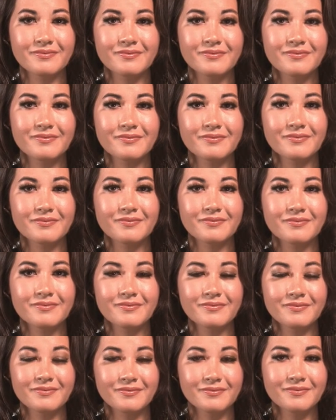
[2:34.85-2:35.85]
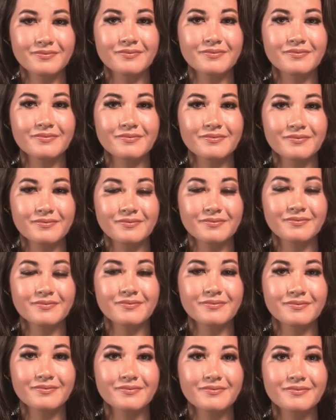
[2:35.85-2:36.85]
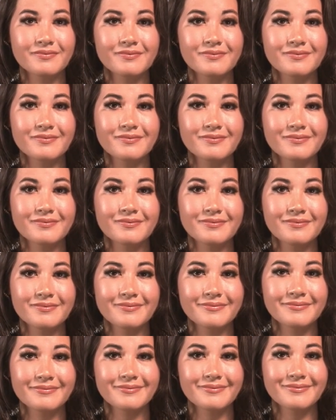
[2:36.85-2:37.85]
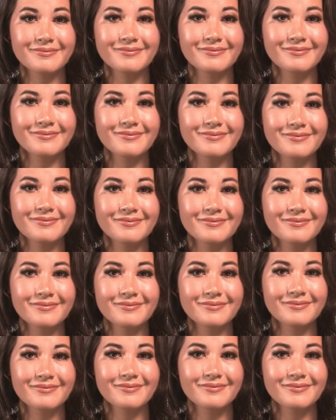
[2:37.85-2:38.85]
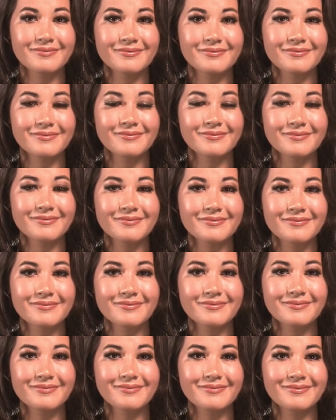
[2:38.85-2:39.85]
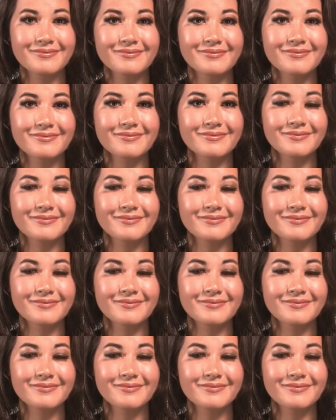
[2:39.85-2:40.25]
This person isn't speaking.